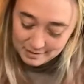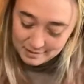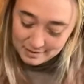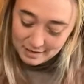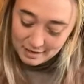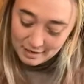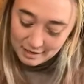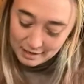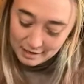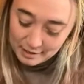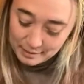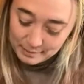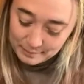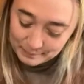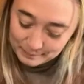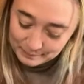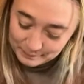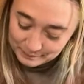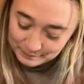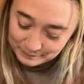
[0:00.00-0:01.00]

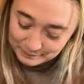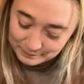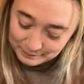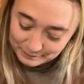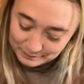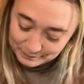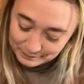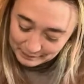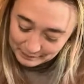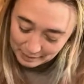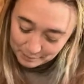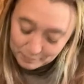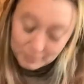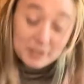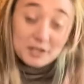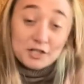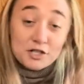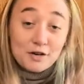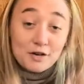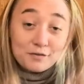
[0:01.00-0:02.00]
um, I'm going to
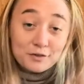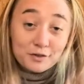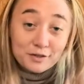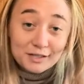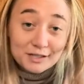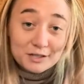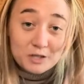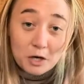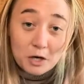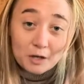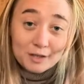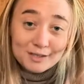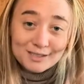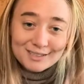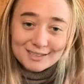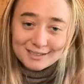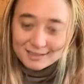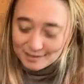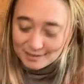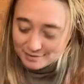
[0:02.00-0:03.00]
shuffle these
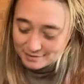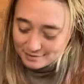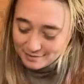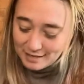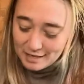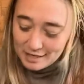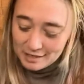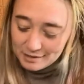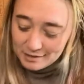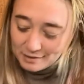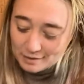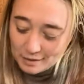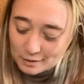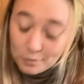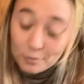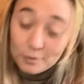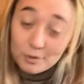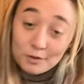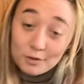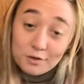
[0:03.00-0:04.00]
cards. And in
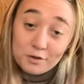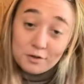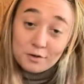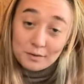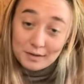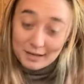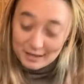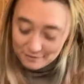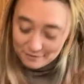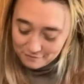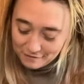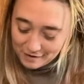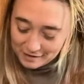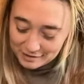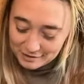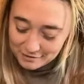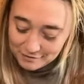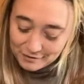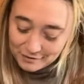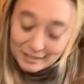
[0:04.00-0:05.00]
order to do that
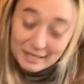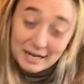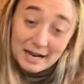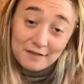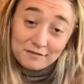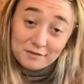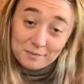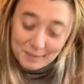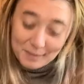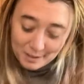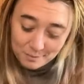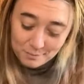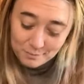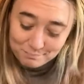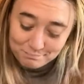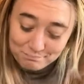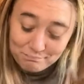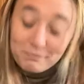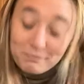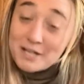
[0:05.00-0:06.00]
effectively, I have to make a
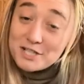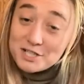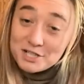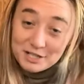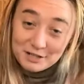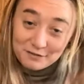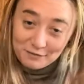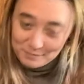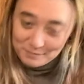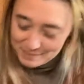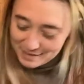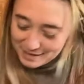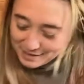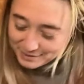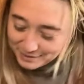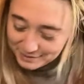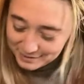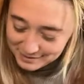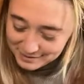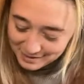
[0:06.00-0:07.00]
bunch of different
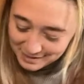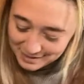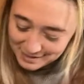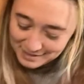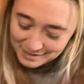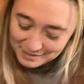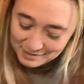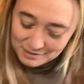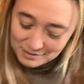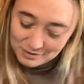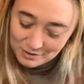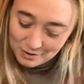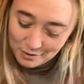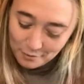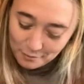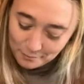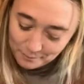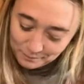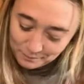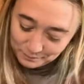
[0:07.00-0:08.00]
piles.
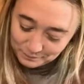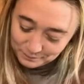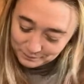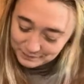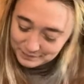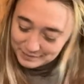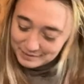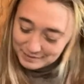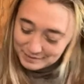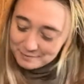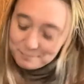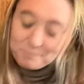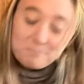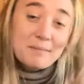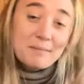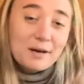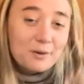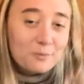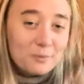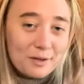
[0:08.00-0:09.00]
So
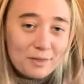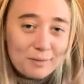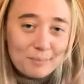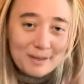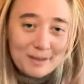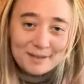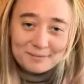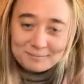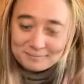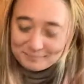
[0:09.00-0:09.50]
bear with me.